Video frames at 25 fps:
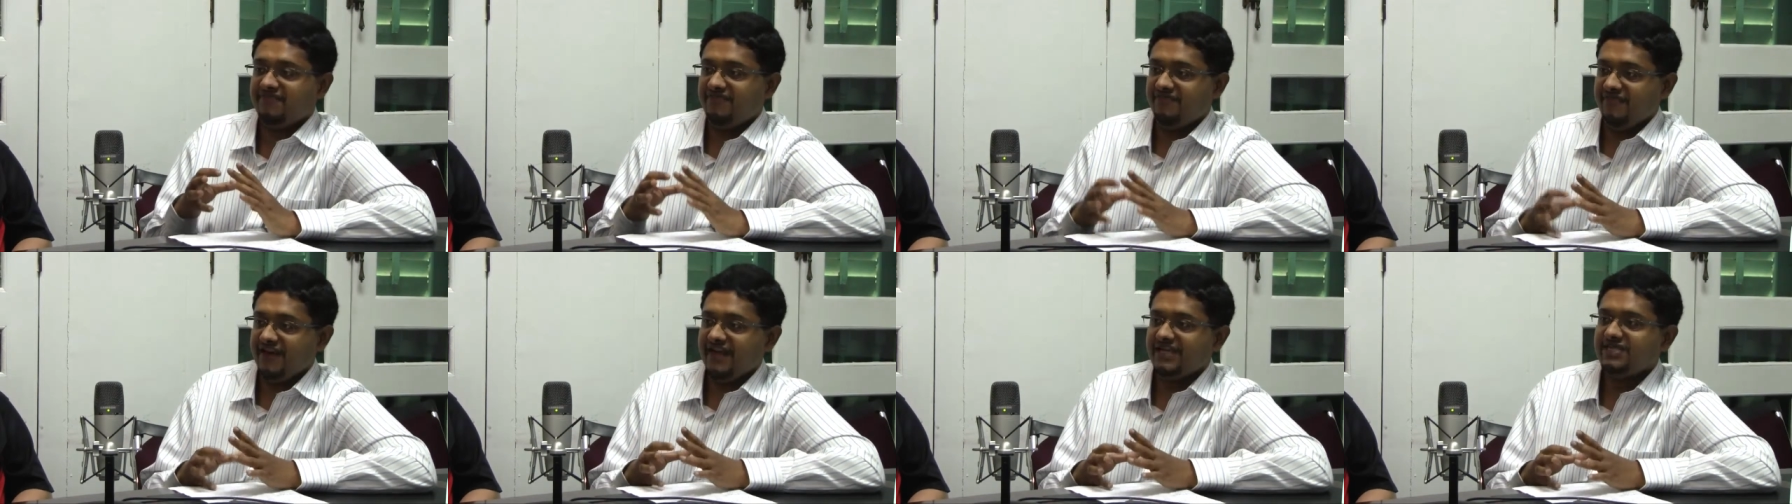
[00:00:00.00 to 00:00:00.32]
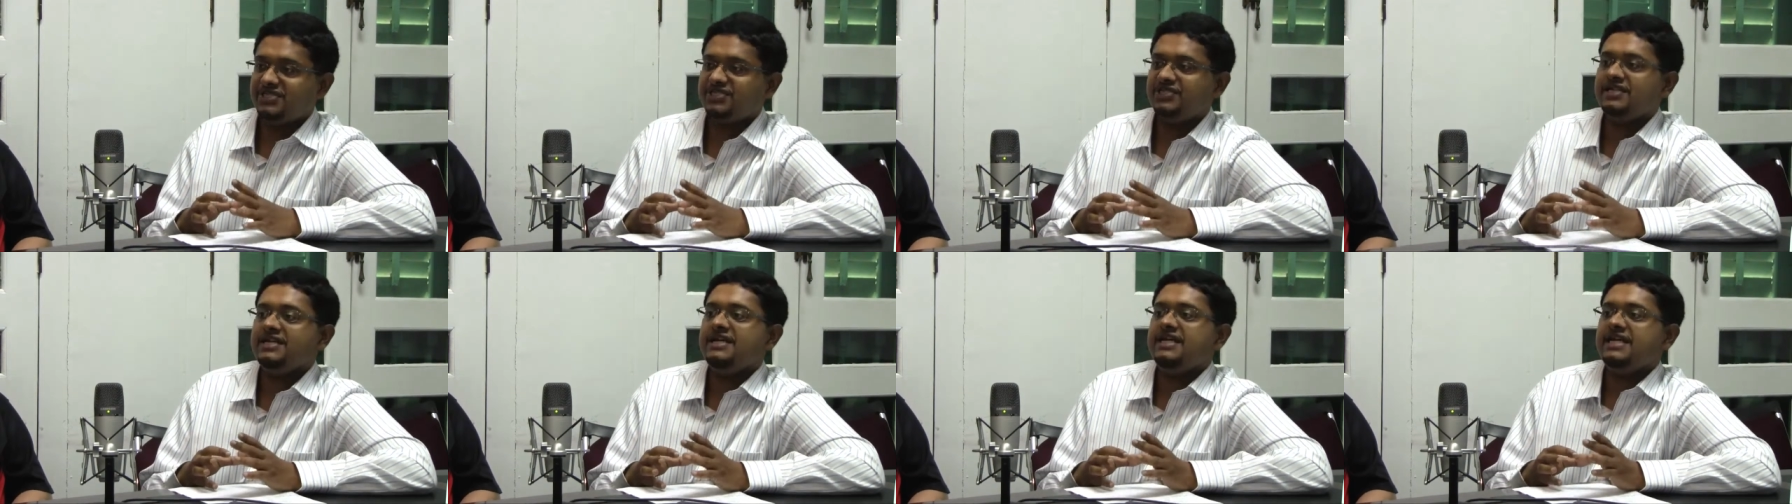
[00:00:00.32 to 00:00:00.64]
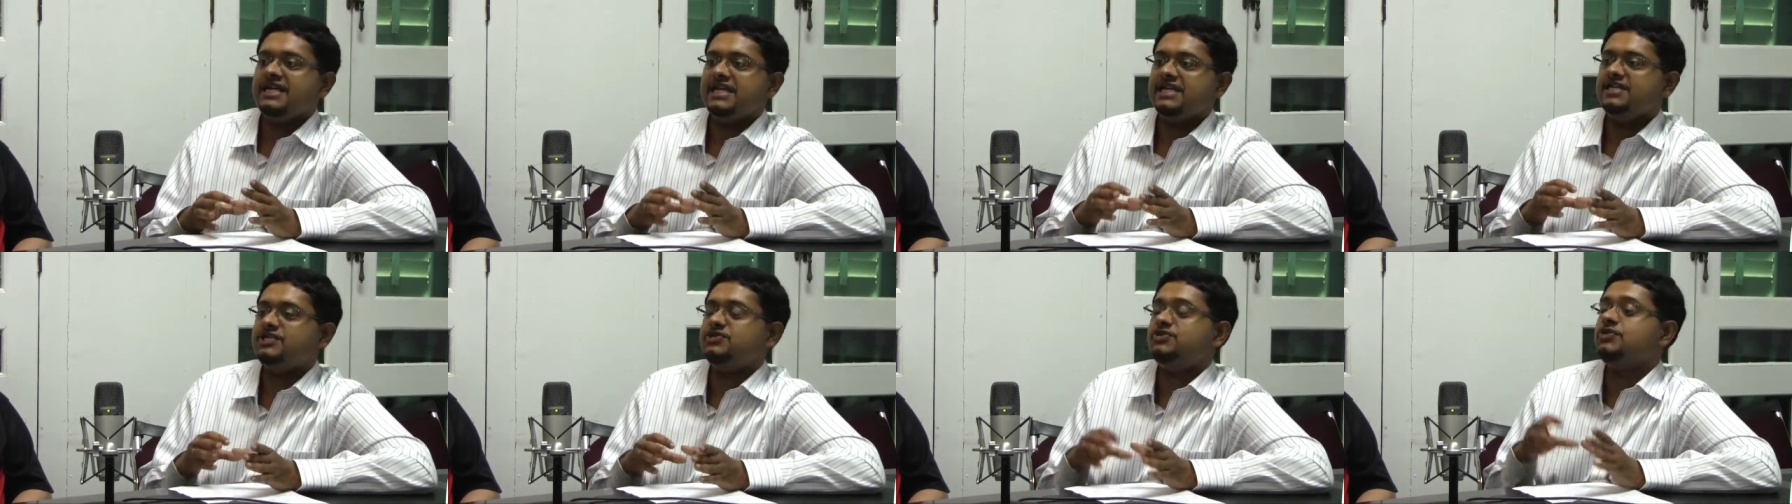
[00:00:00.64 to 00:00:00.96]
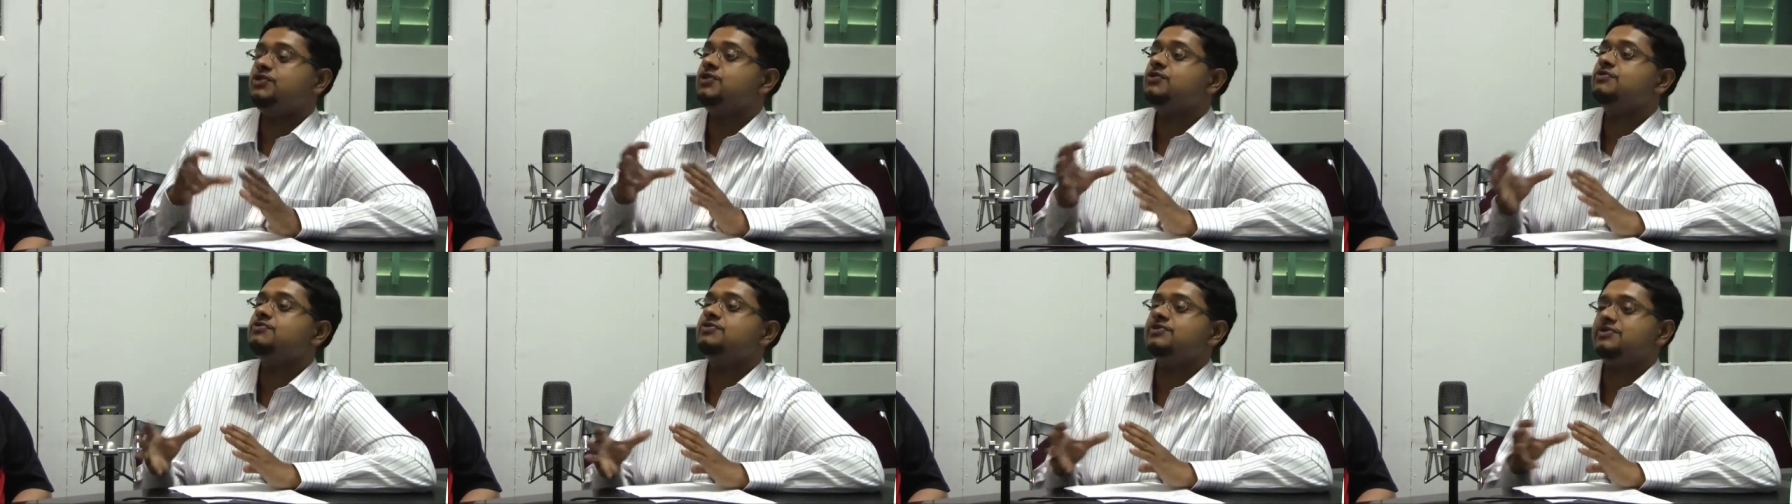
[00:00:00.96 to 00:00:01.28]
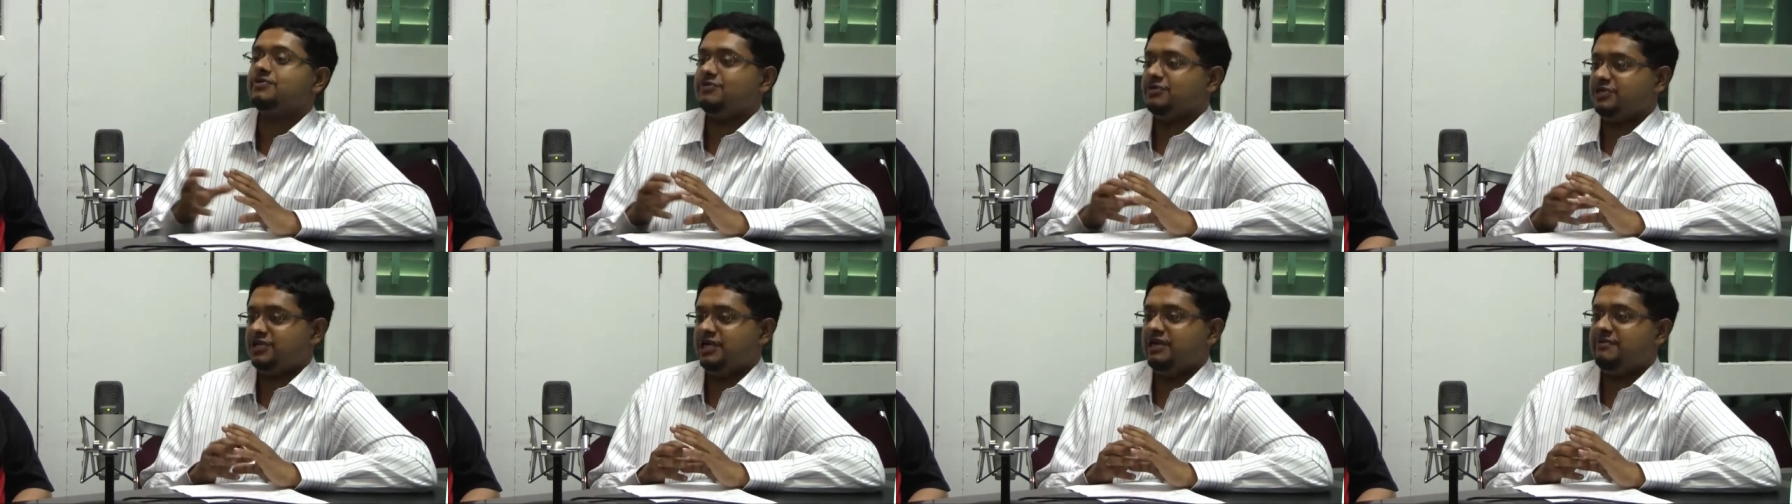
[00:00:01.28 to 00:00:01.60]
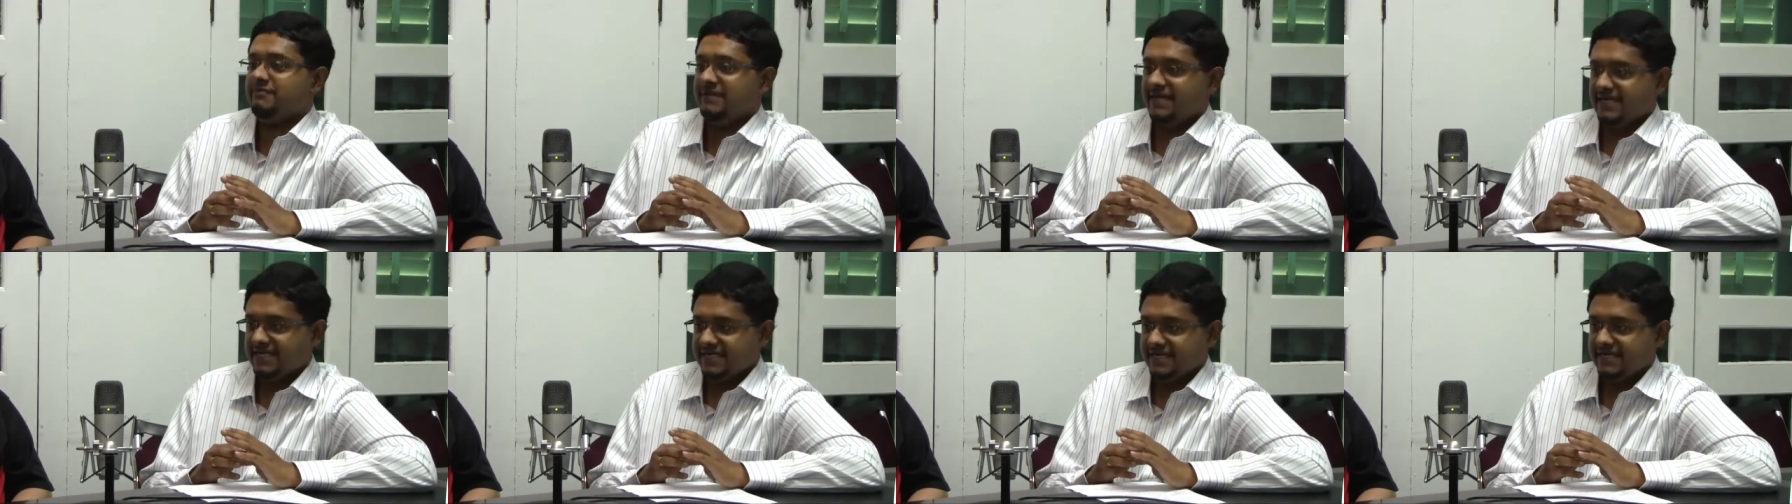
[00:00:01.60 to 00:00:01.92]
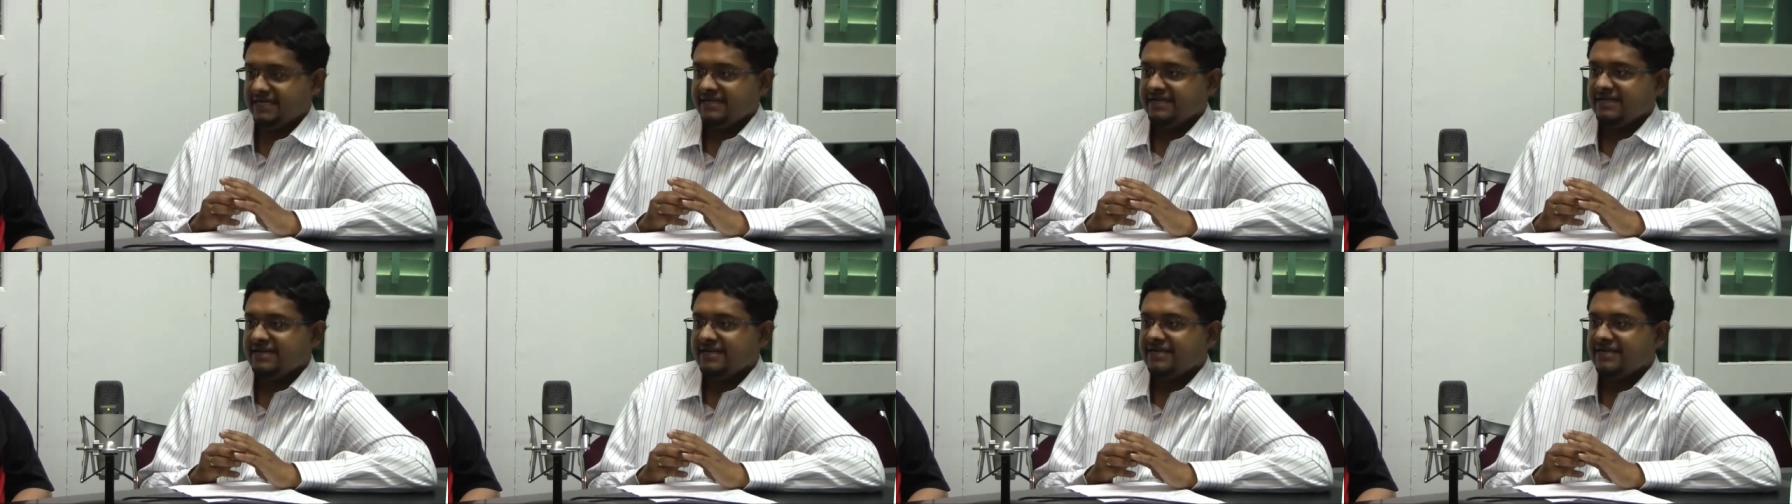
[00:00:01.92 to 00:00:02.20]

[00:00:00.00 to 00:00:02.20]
fresh is to use social media.